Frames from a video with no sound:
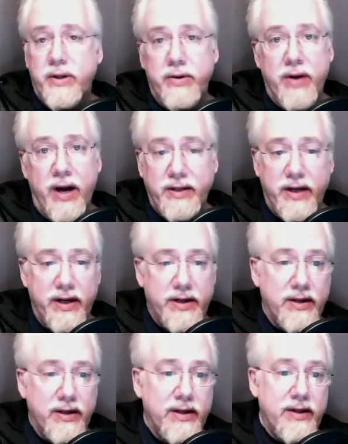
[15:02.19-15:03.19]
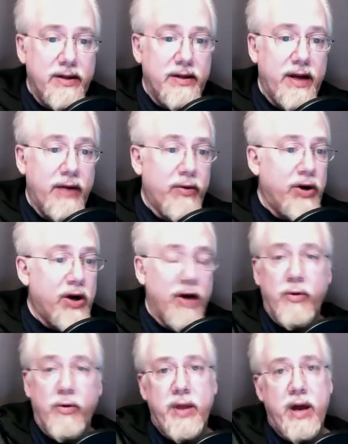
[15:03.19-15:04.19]
They're not tested. They
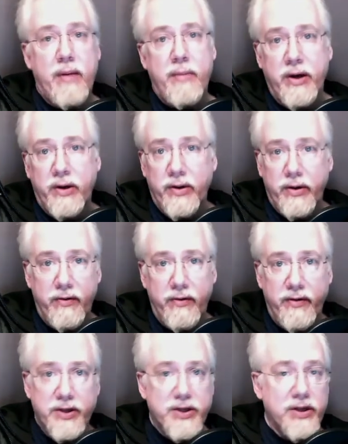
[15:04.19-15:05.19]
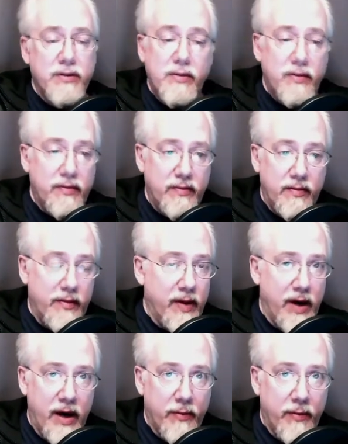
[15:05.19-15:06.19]
recover without medical intervention.
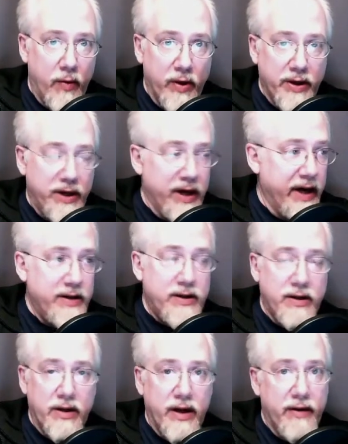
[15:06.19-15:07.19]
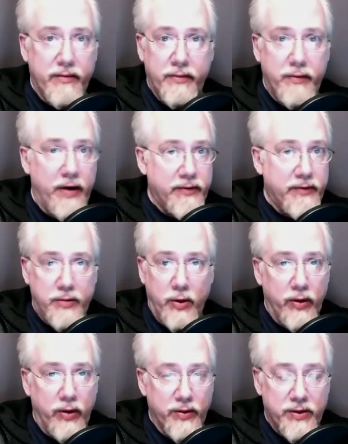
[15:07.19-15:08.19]
I'm one case, and I've
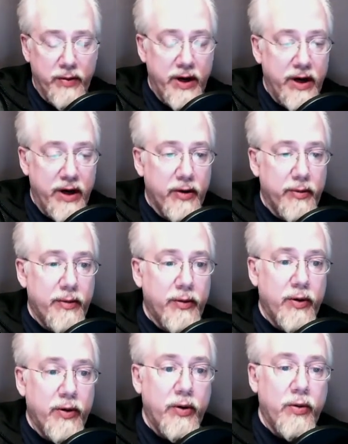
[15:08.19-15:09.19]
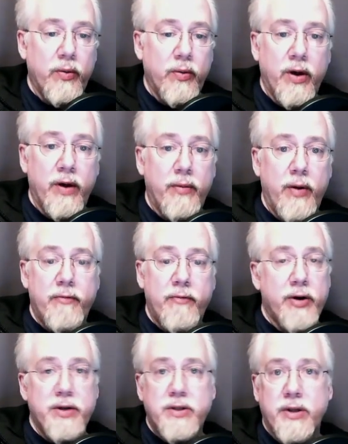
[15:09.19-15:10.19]
spoken with many other people who have
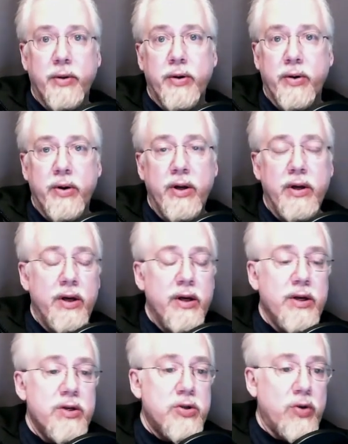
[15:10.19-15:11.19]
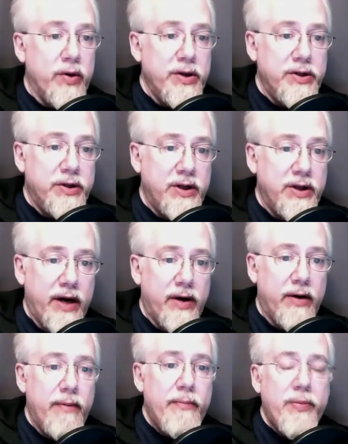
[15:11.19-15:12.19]
very similar stories to
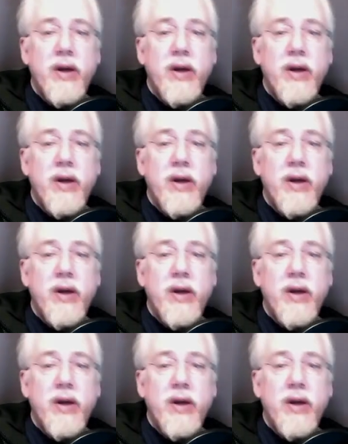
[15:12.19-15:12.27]
tell.